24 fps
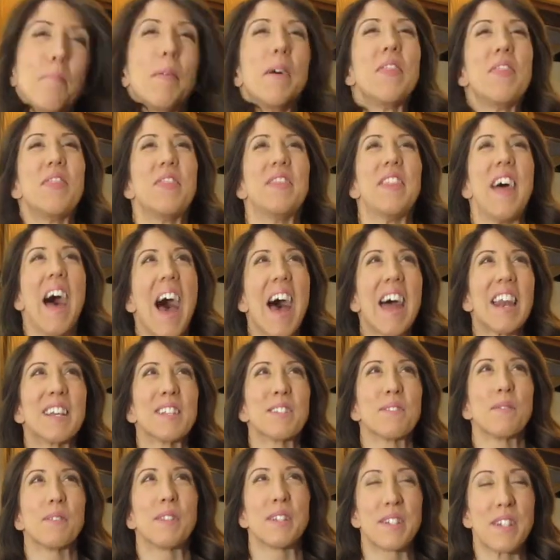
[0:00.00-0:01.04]
But that
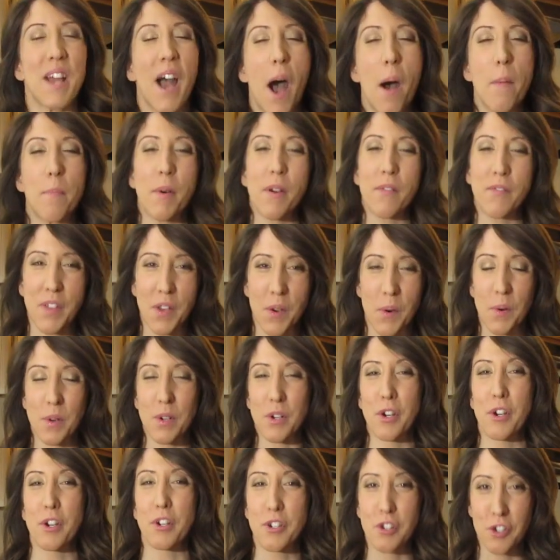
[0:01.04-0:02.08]
is what the top of the
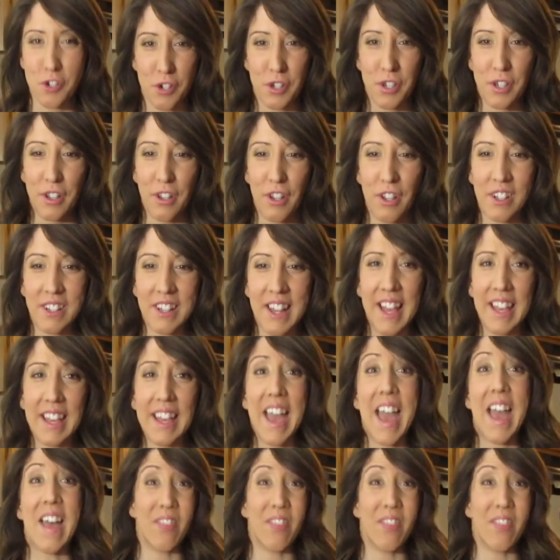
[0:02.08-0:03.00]
order should look like.